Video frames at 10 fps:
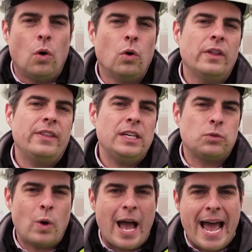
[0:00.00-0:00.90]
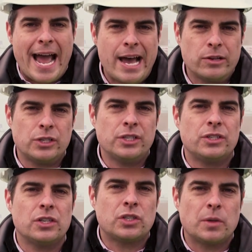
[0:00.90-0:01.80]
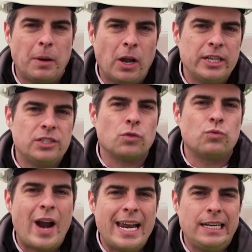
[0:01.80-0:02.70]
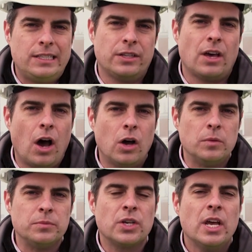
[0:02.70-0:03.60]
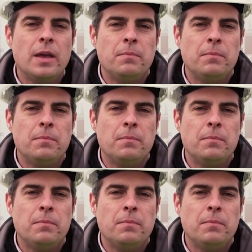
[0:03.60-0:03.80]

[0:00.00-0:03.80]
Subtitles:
All of these warehouses supplying directly to the homes